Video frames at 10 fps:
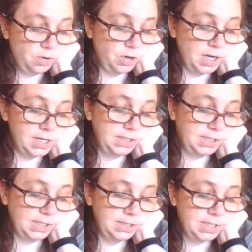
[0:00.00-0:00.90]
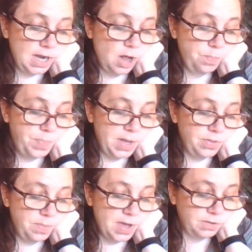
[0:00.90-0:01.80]
creating scenes that help
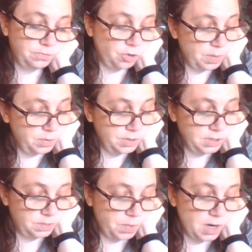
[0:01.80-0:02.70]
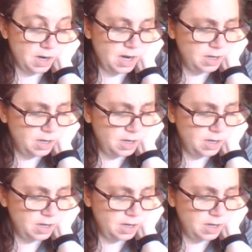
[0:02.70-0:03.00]
bail them out of trouble and despair.